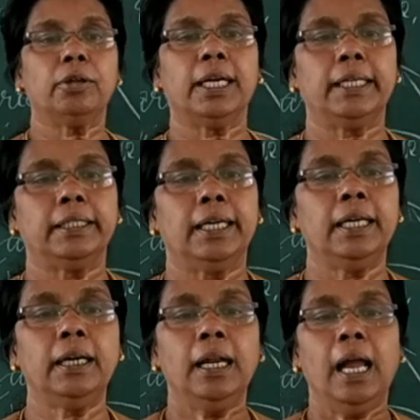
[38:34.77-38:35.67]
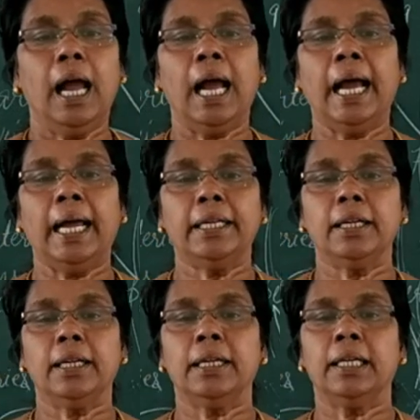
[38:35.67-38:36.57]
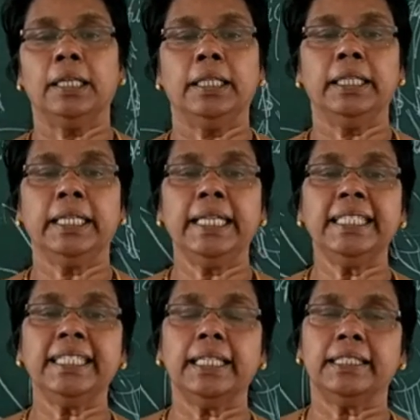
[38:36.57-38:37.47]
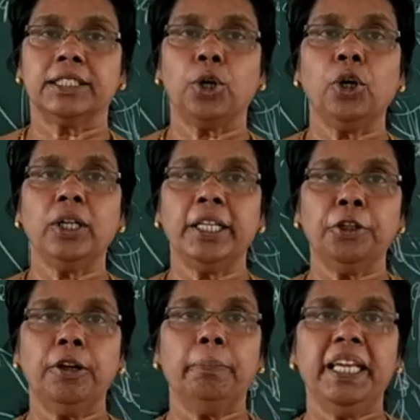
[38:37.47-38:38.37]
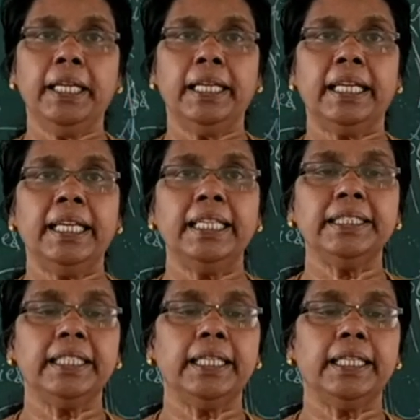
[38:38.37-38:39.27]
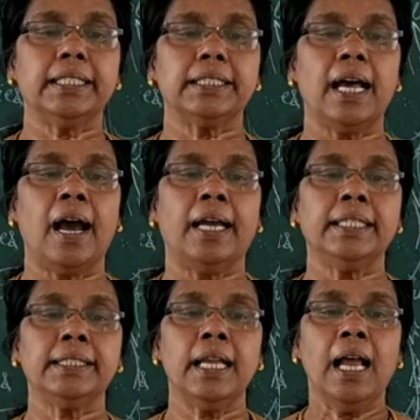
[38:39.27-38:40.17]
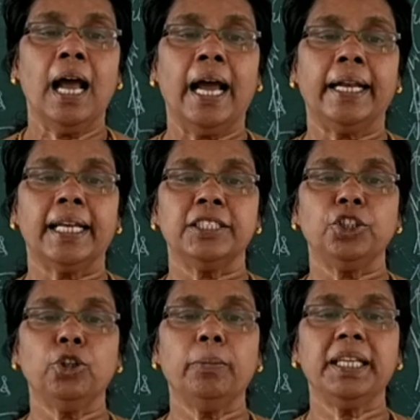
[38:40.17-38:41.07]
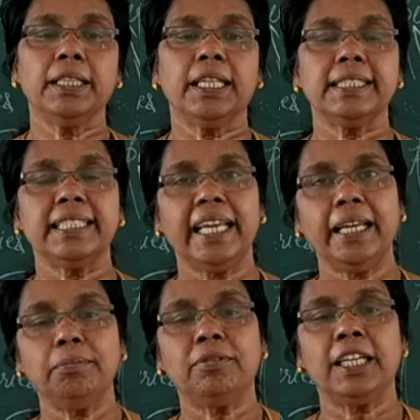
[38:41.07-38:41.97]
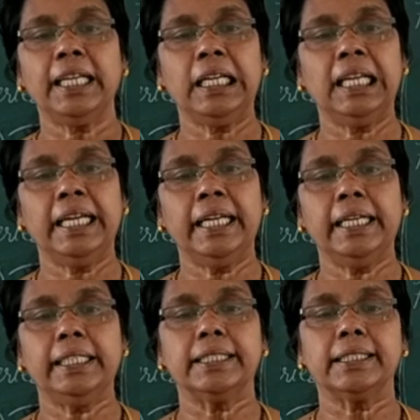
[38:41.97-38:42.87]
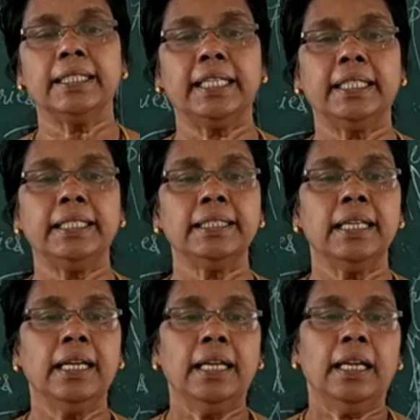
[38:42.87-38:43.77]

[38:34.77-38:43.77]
together and increasing. So it will be increasing in size and assuming the same three layers, that is